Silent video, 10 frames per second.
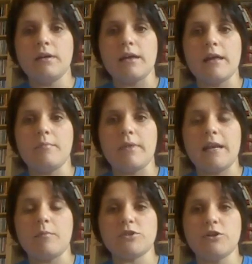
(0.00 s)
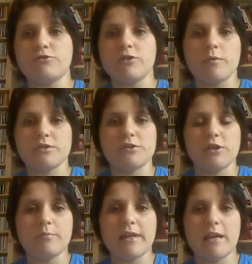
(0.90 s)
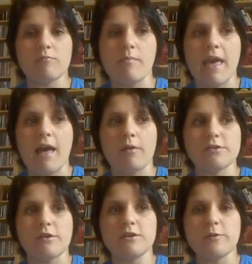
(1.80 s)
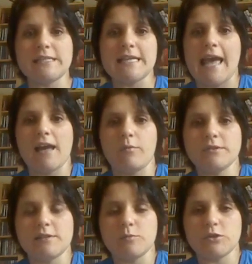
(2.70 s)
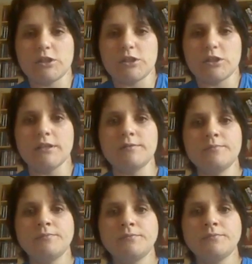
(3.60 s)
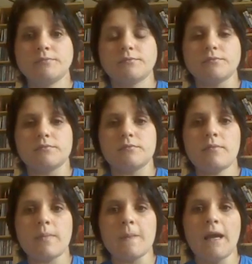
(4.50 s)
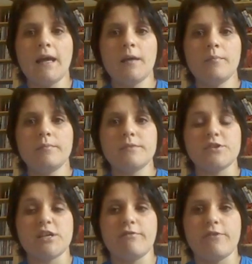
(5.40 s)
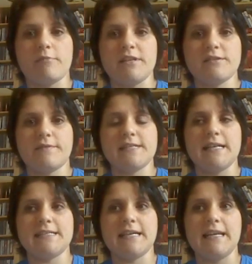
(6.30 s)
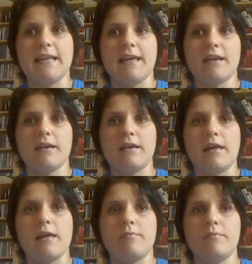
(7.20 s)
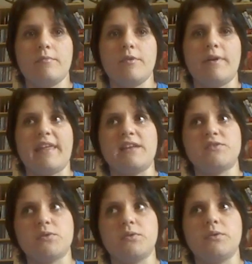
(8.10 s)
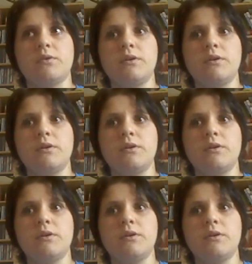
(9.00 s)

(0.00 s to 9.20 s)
any more children. I wasn't done being a mum yet. I was only 28. I wanted more children. So she referred me to the fertility clinic, who I then saw